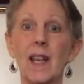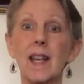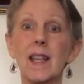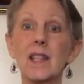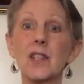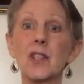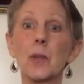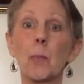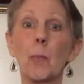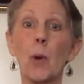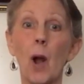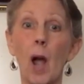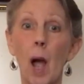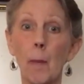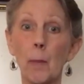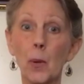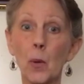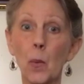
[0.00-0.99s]
is the
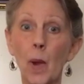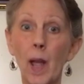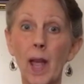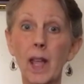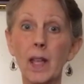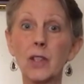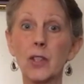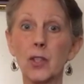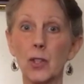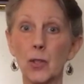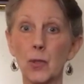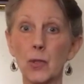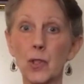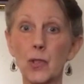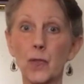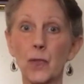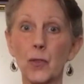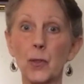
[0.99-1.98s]
proper way to
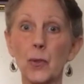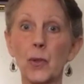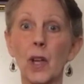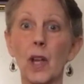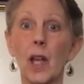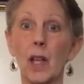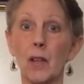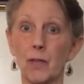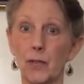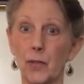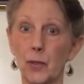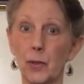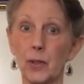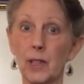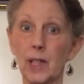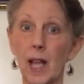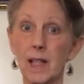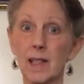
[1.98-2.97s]
use fruit and
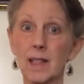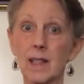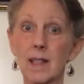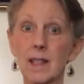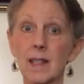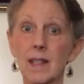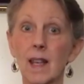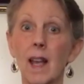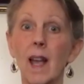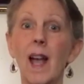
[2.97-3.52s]
fruit cleanses